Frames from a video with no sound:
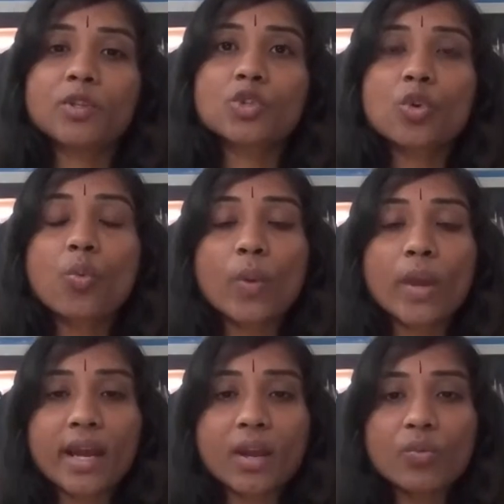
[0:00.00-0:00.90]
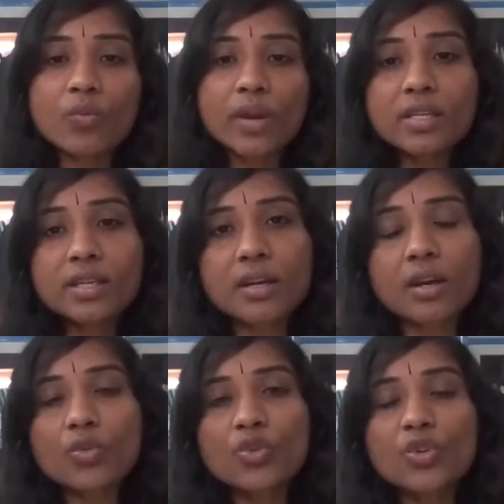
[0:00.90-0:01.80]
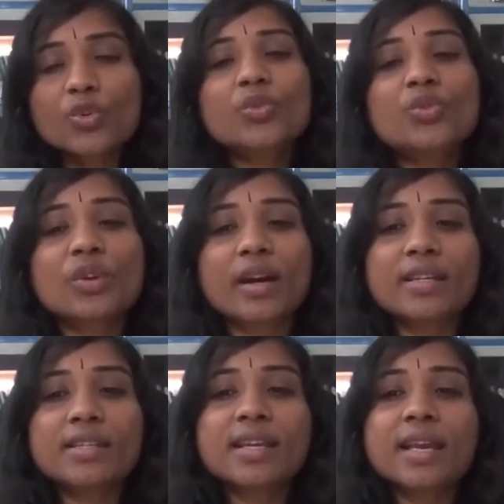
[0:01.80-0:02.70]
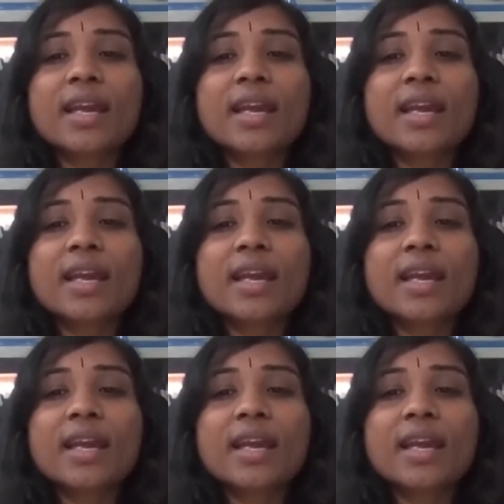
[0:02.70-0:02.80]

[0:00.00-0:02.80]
So when I went around you thrice,